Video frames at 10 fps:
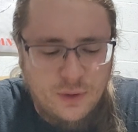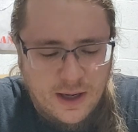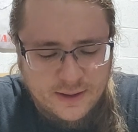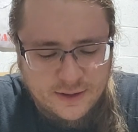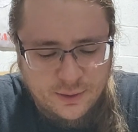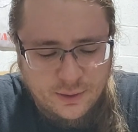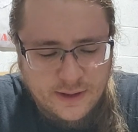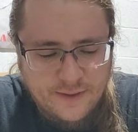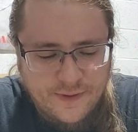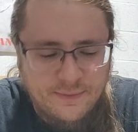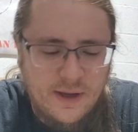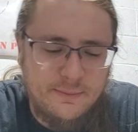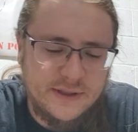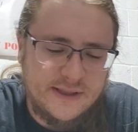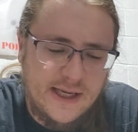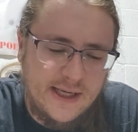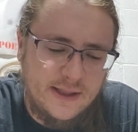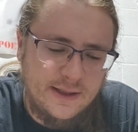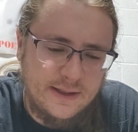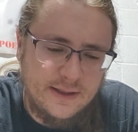Rock story, if I'm not mistaken.